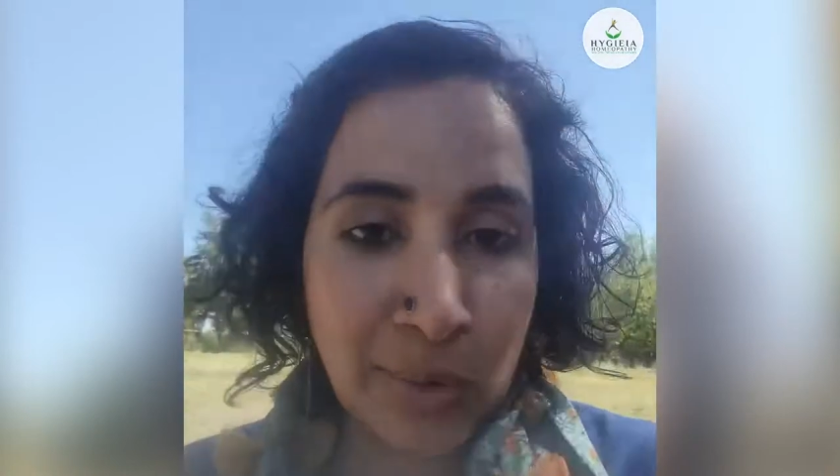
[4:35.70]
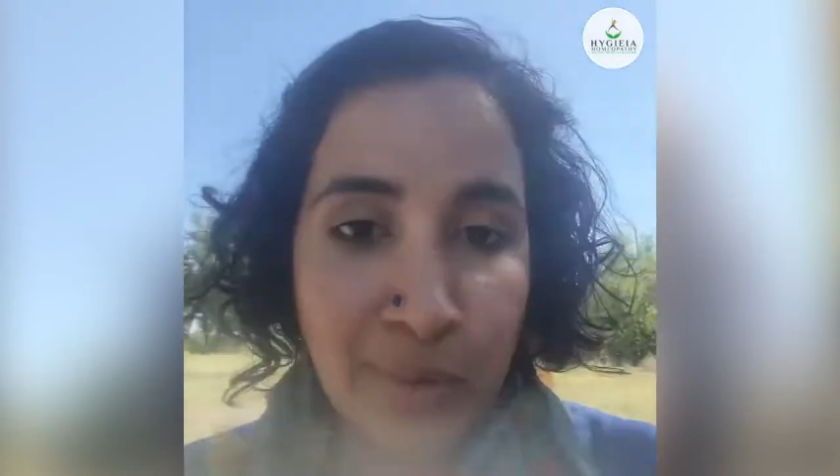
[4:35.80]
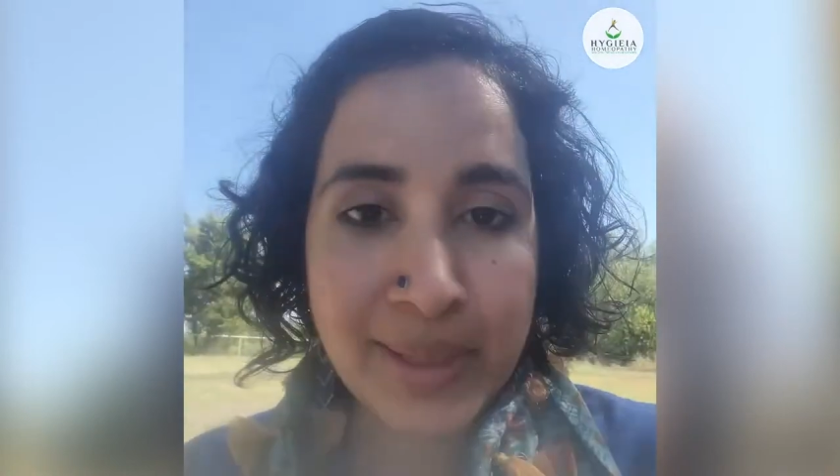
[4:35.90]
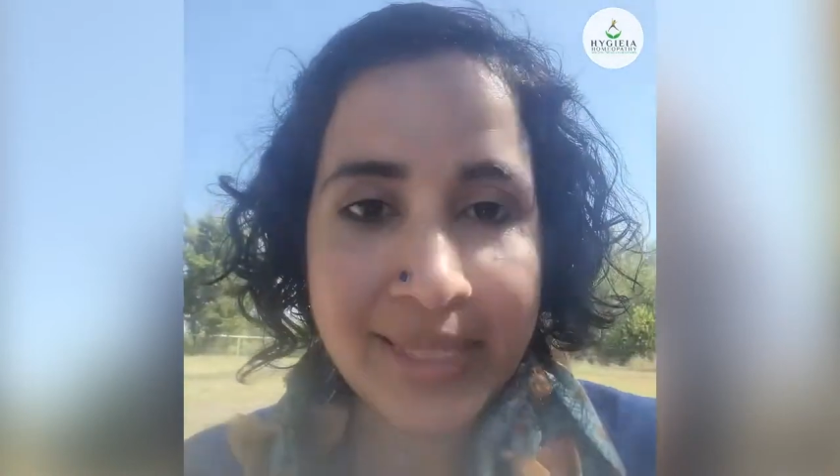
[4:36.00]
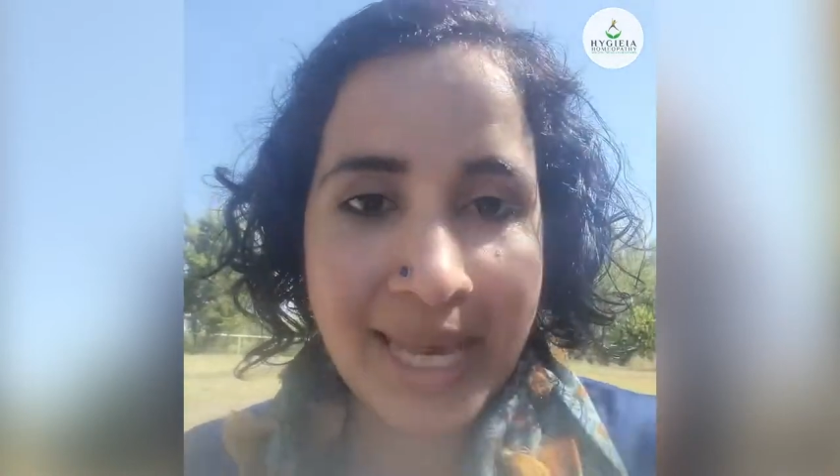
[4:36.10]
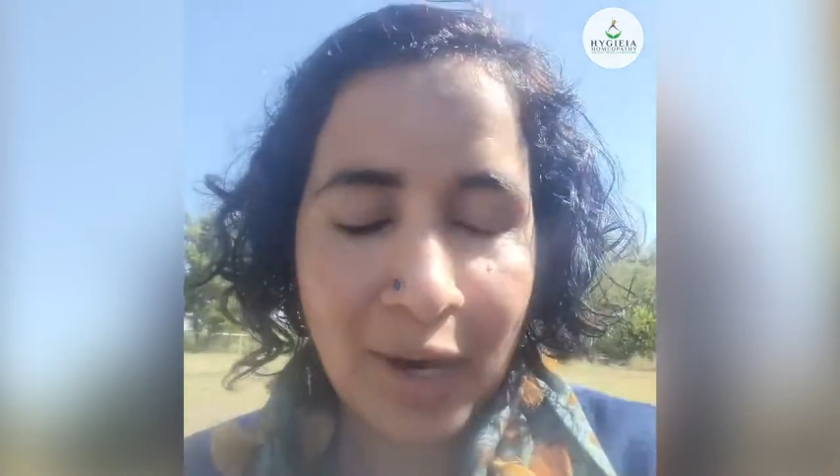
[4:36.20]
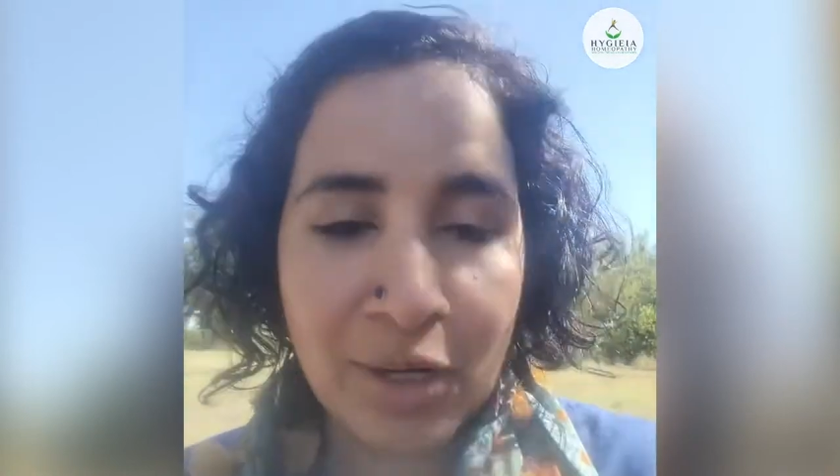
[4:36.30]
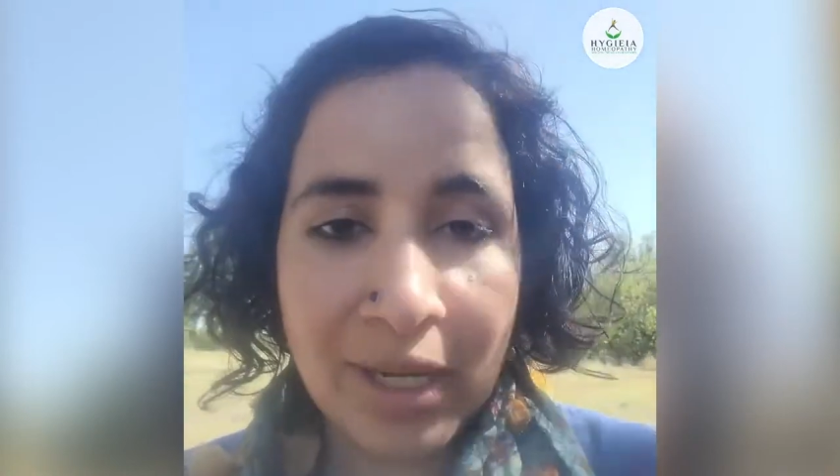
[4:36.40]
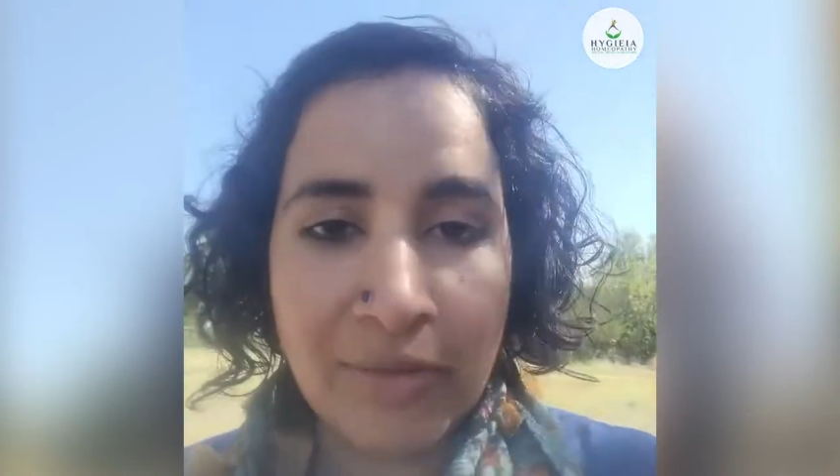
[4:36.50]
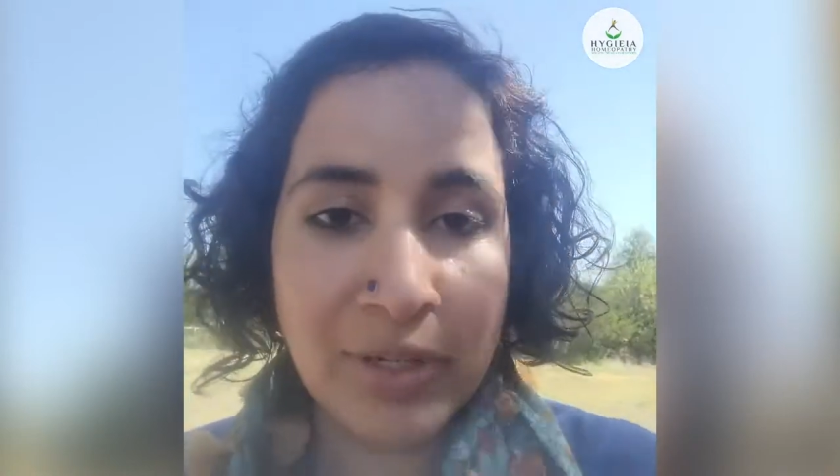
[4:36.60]
don't miss out.
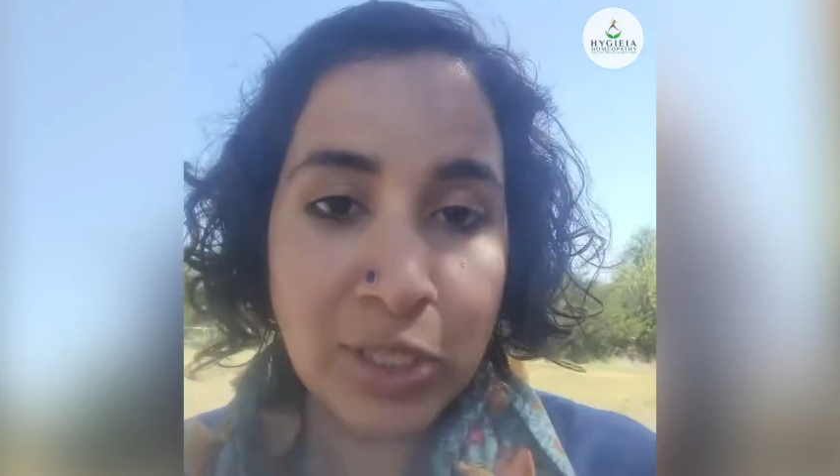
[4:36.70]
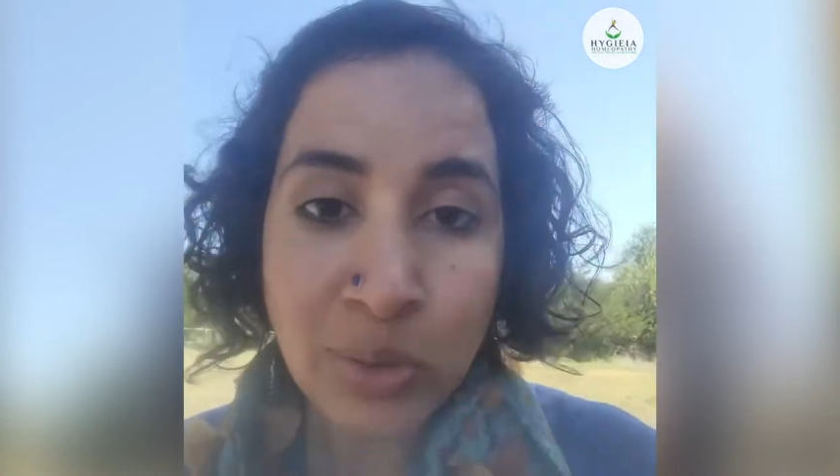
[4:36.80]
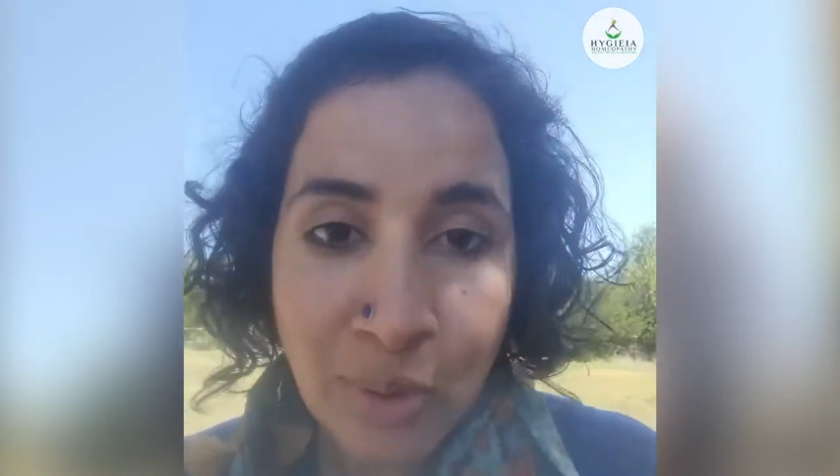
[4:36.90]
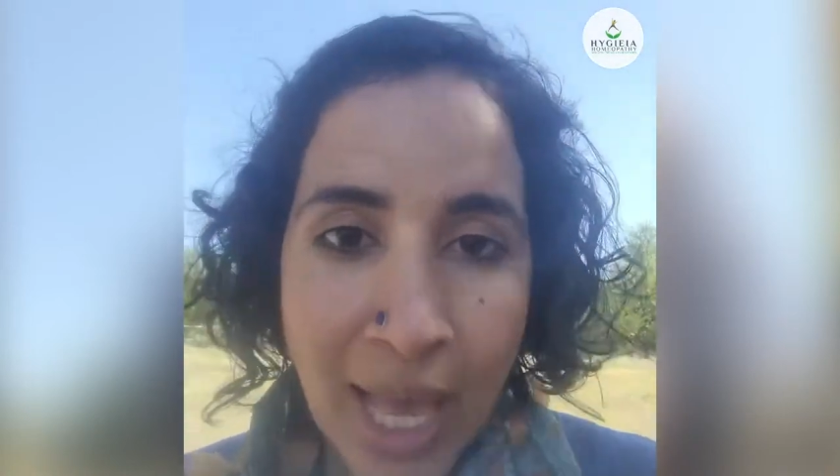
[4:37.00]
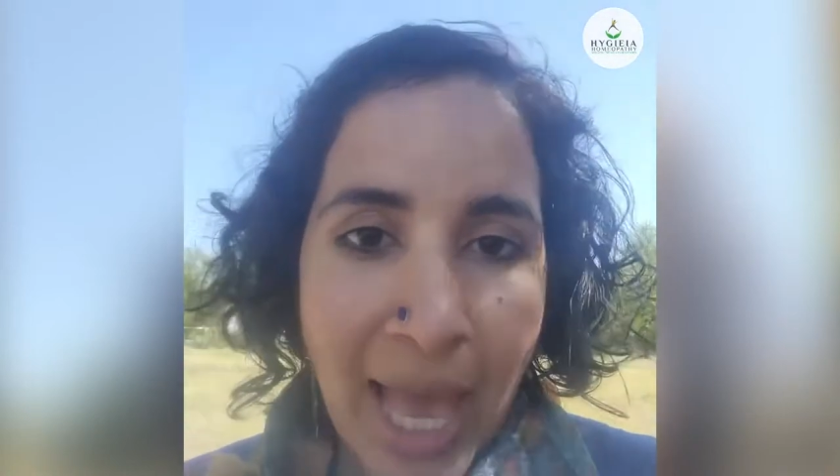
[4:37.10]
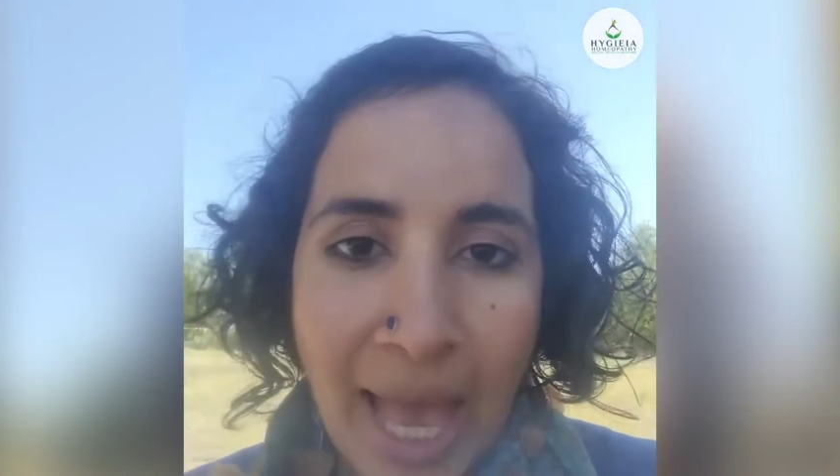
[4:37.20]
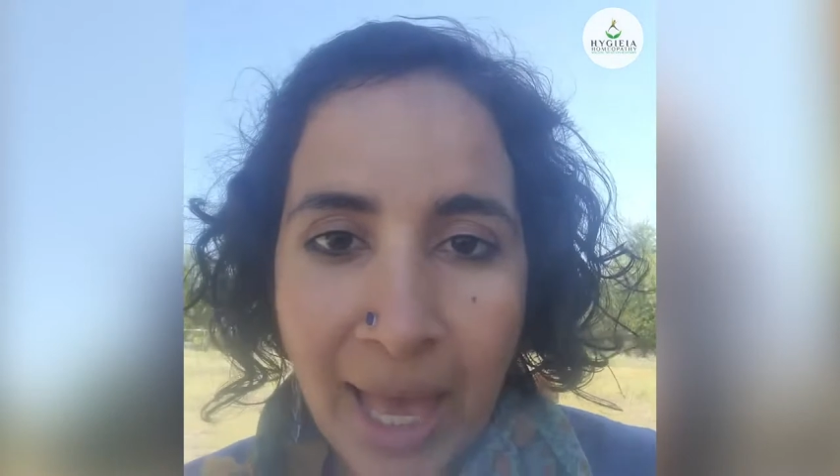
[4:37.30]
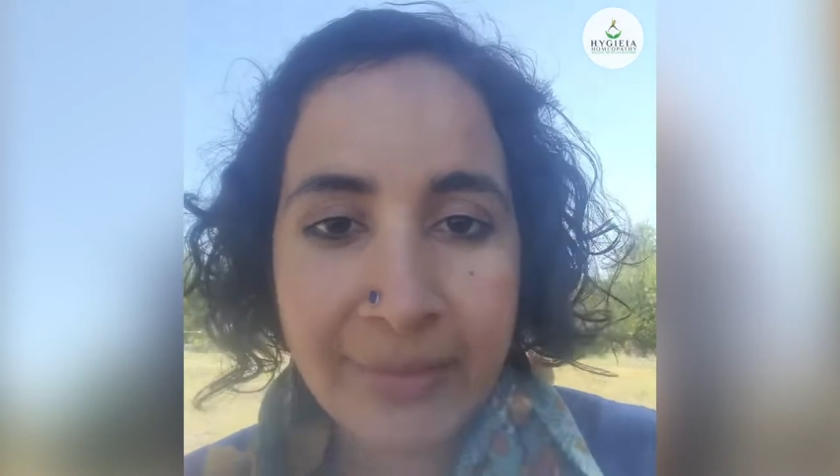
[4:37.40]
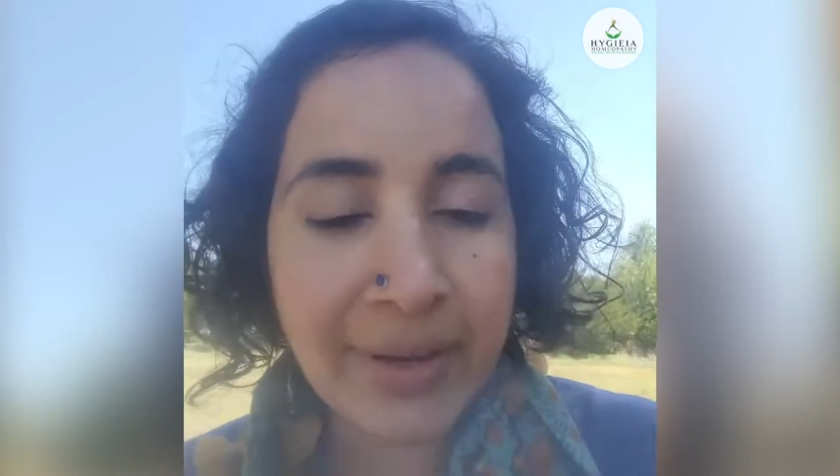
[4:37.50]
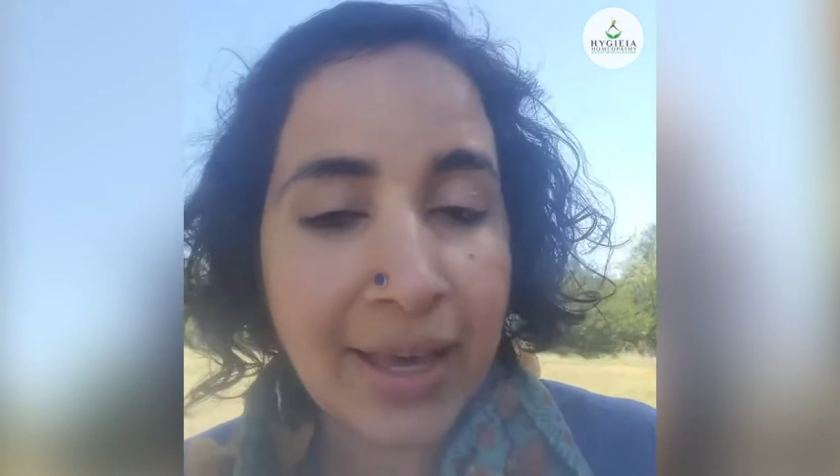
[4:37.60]
We do
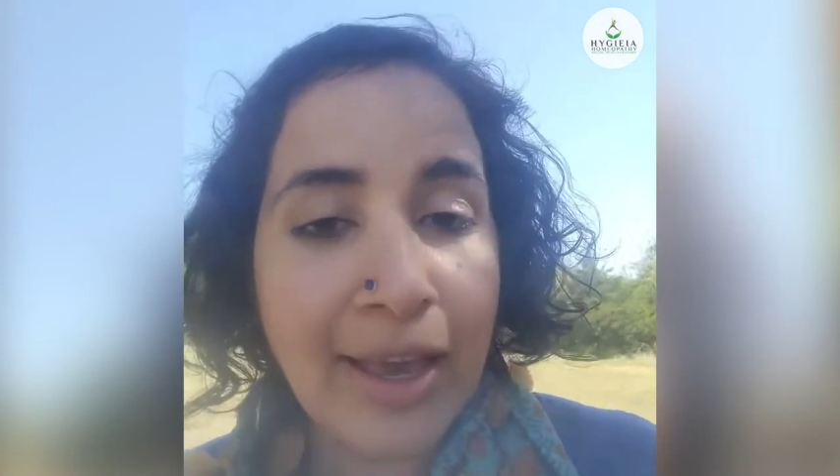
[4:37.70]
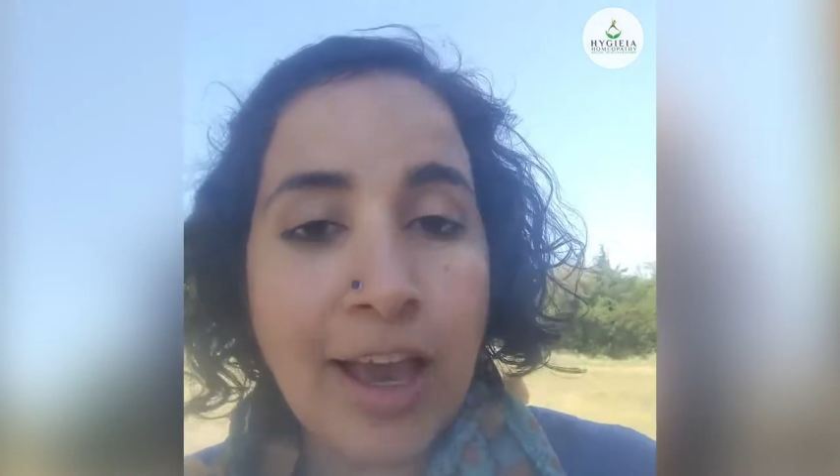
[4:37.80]
have